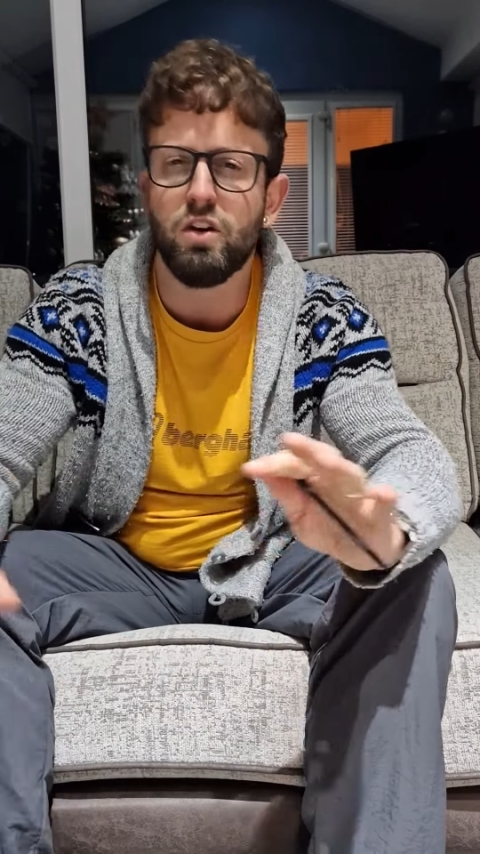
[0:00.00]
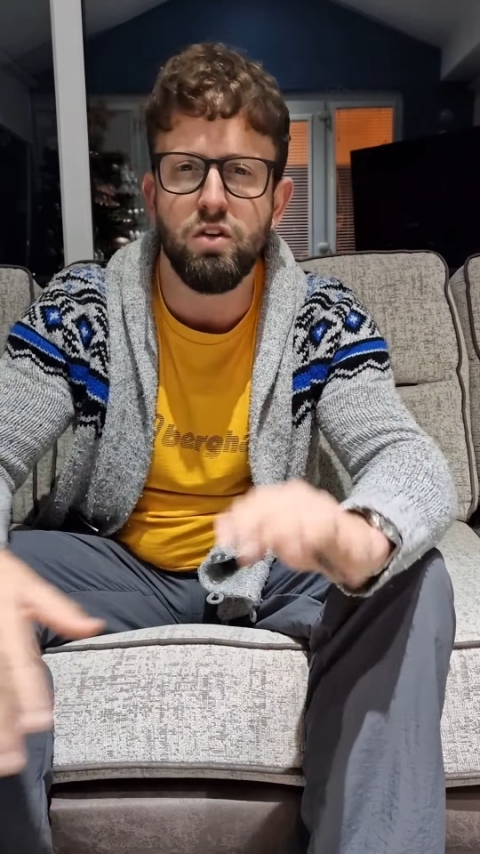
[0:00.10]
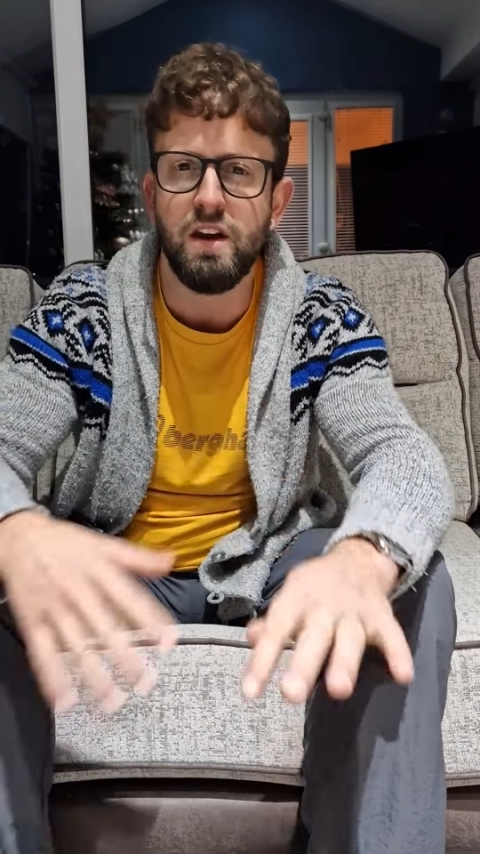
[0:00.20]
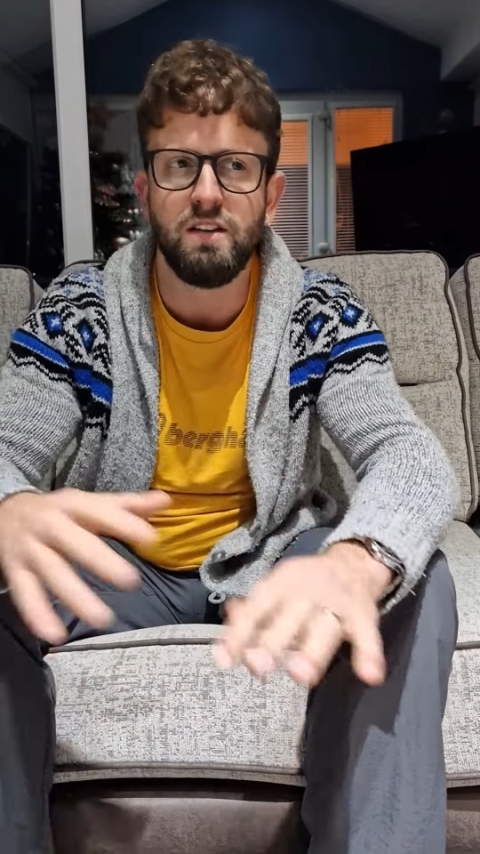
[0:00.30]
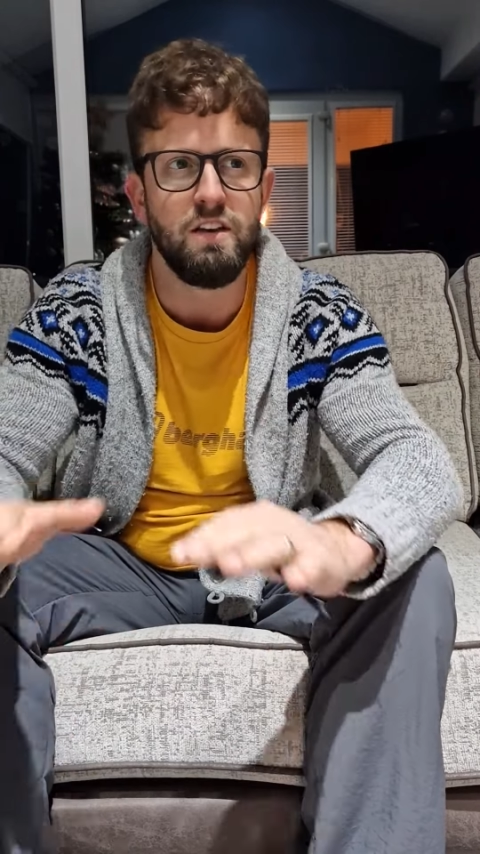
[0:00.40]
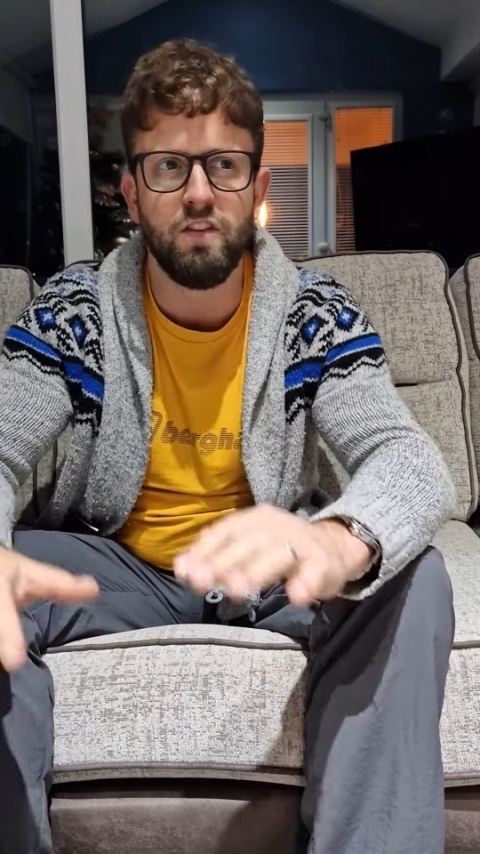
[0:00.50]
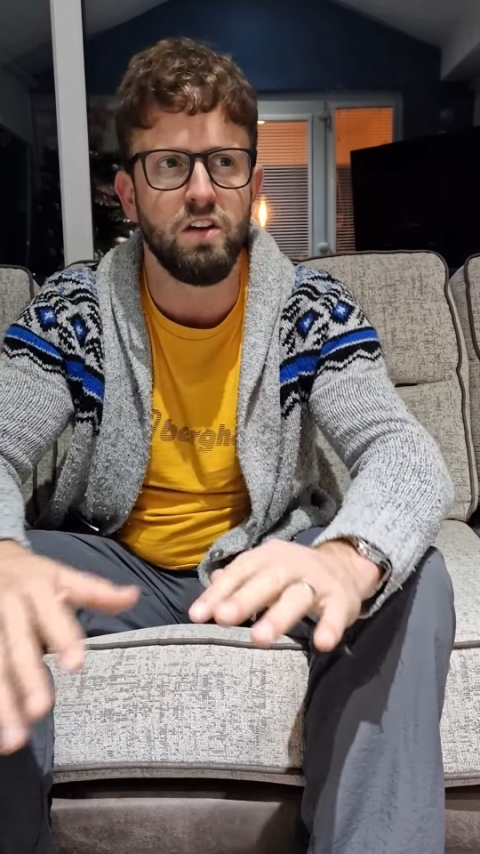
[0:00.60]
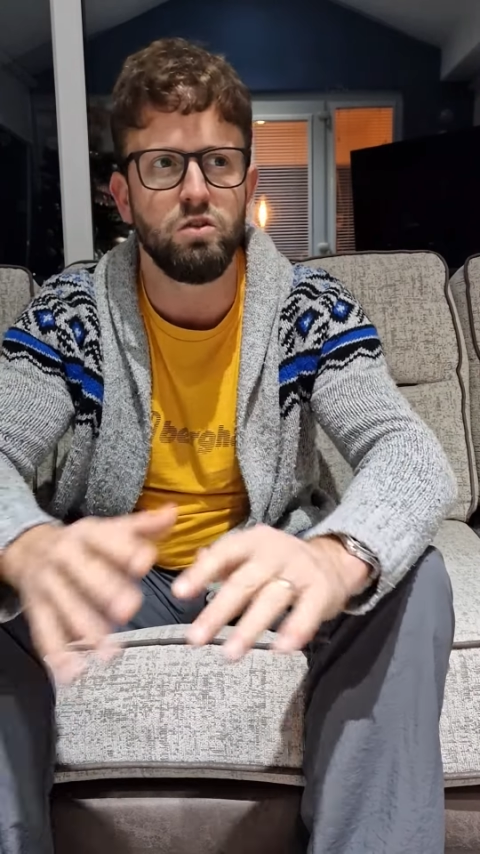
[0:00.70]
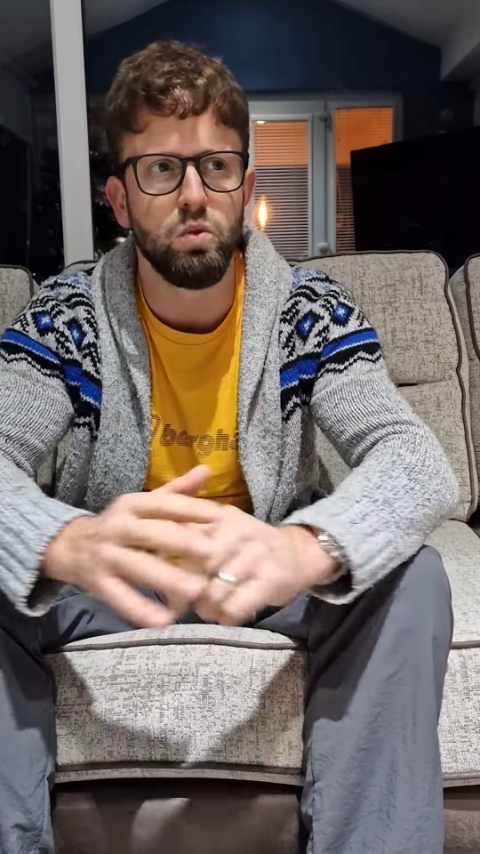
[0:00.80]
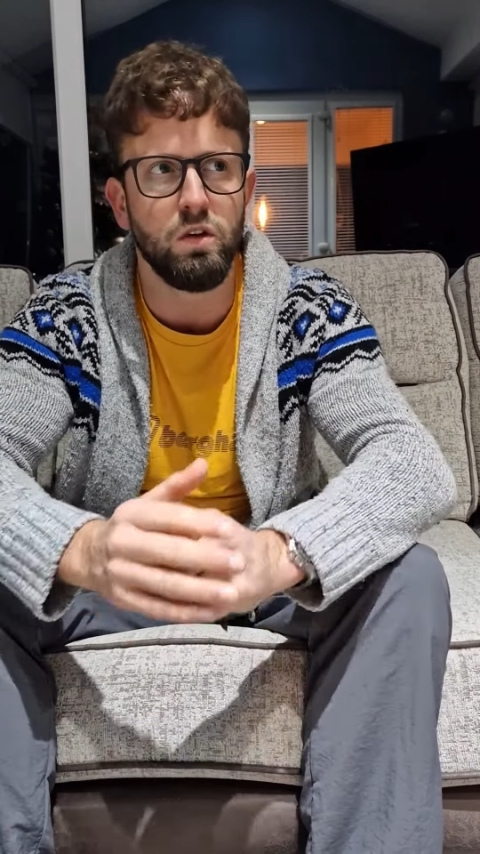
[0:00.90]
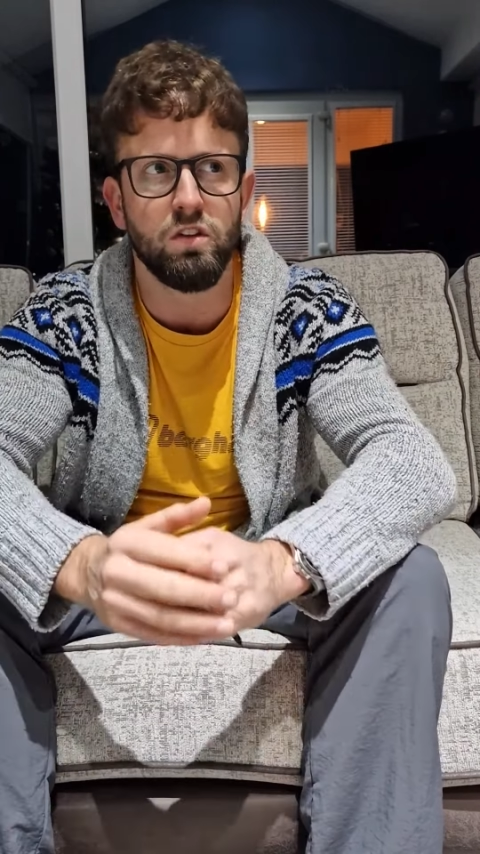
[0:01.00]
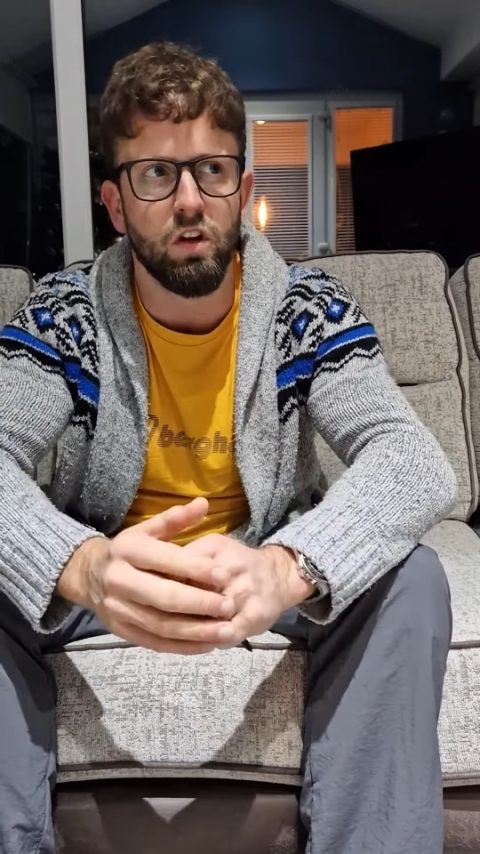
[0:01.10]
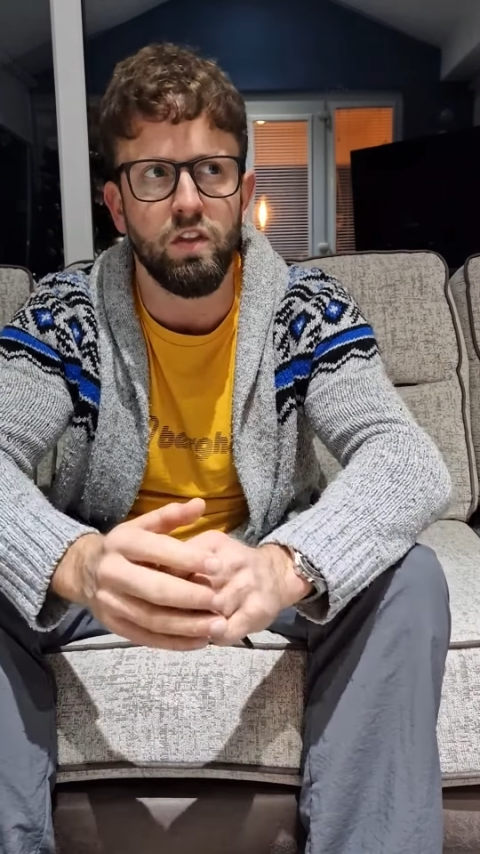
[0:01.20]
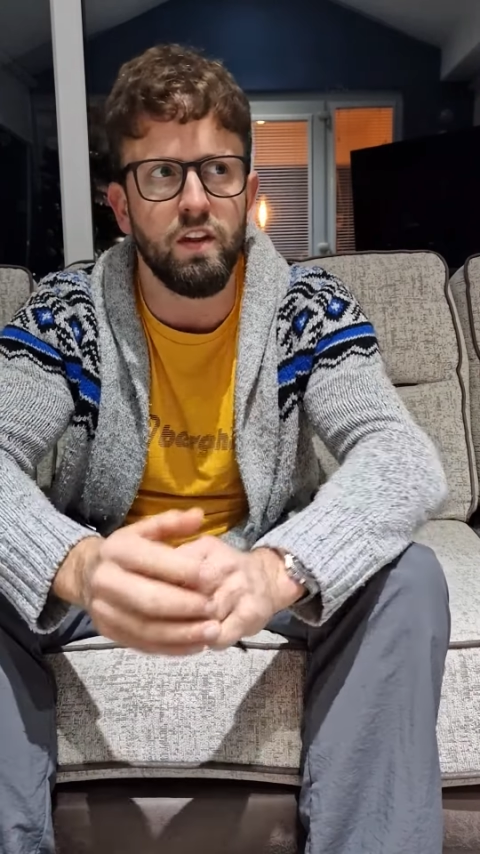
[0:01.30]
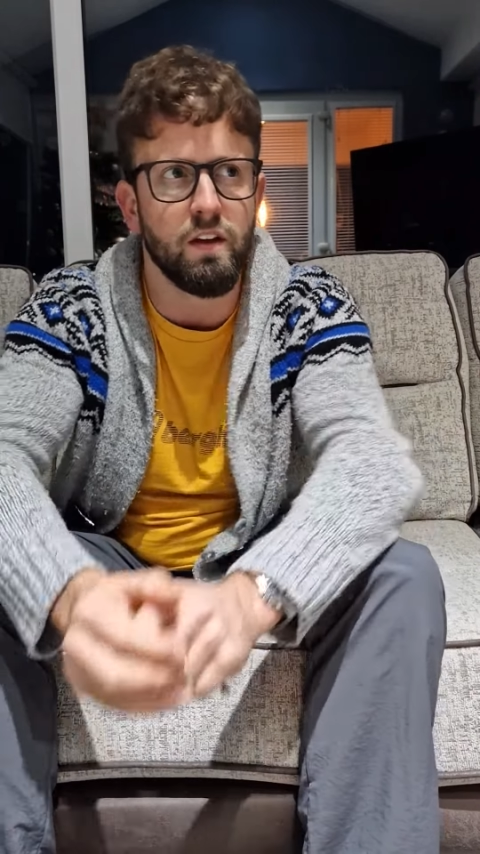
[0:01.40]
crazy visuals
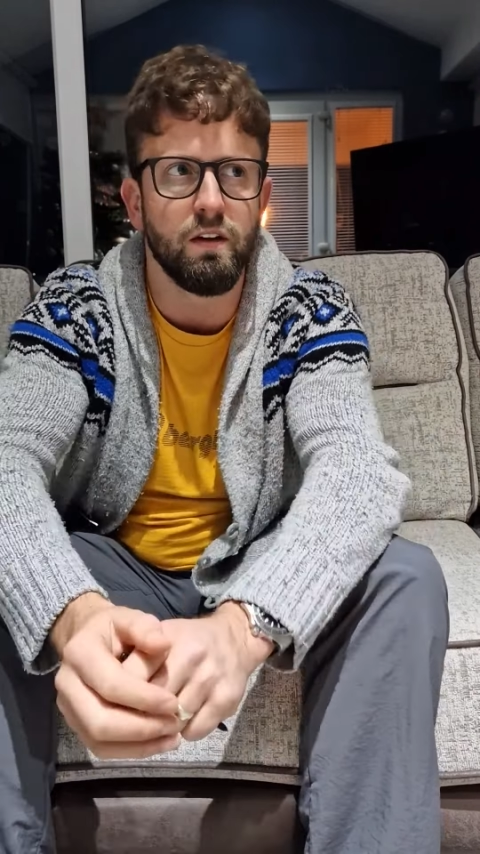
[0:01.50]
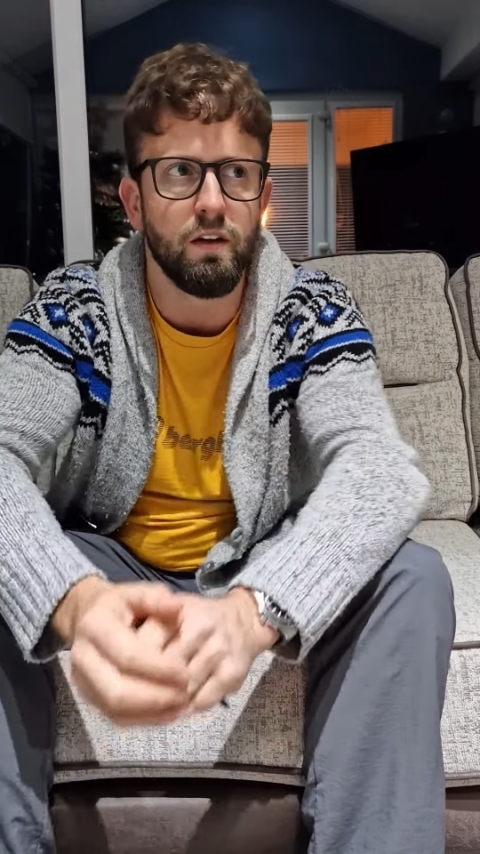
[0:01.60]
on the